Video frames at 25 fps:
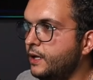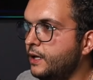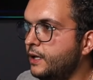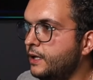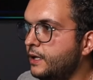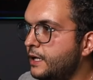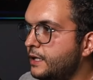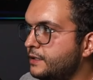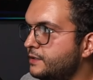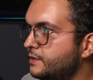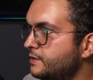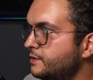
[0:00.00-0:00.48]

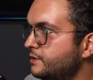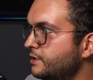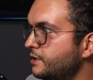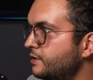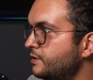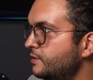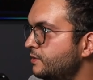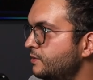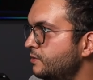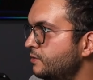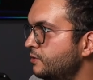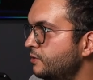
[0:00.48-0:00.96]
Let's
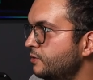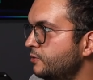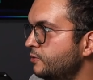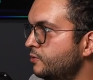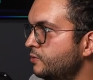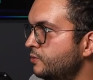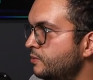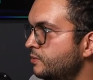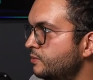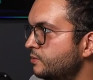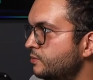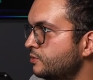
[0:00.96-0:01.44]
just do
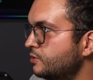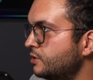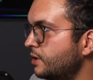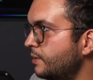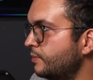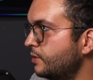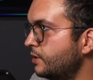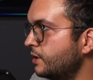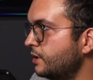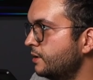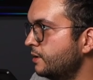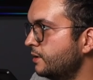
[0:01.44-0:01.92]

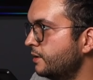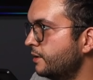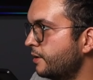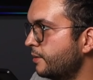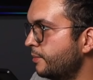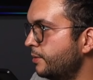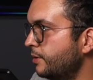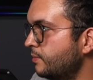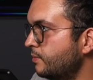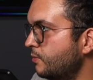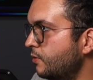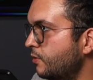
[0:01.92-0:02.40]
something a little
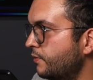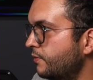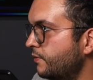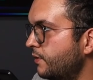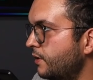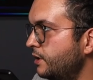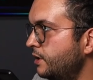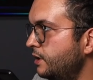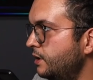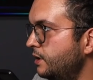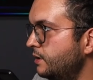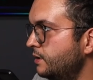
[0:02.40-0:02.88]
bit more
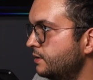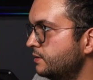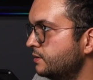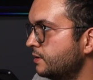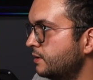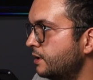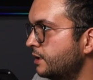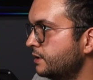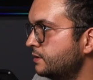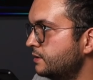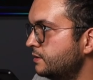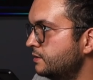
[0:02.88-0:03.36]
funny. So
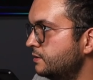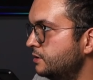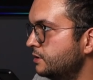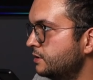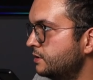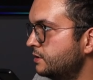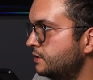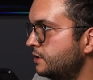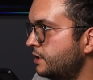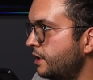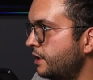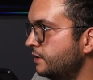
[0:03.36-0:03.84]
let's
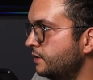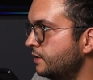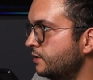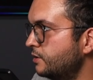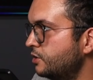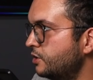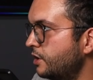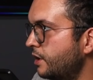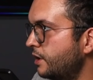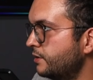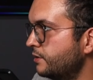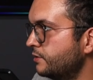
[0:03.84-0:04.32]
just take the
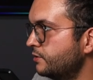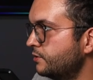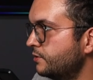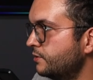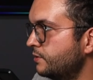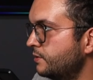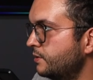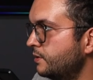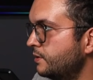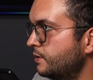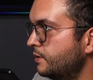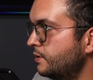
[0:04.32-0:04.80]
chairs
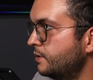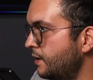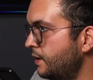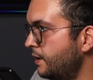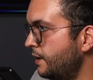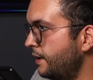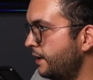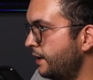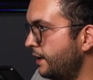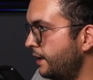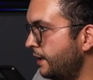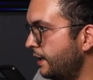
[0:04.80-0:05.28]

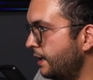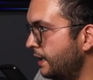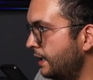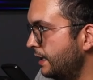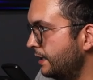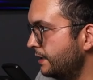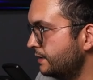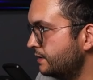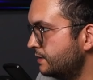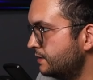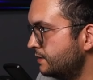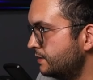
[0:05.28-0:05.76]
and
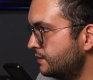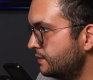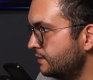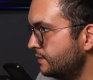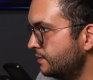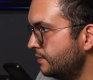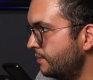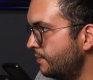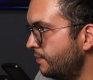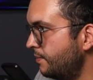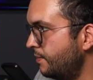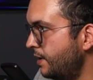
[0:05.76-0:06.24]
let's
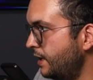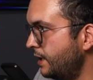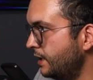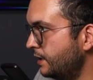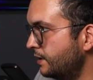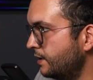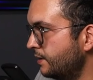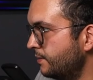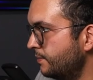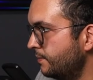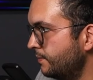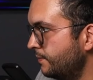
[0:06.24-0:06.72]
make
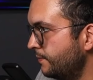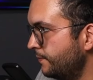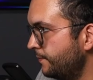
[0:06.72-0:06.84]
them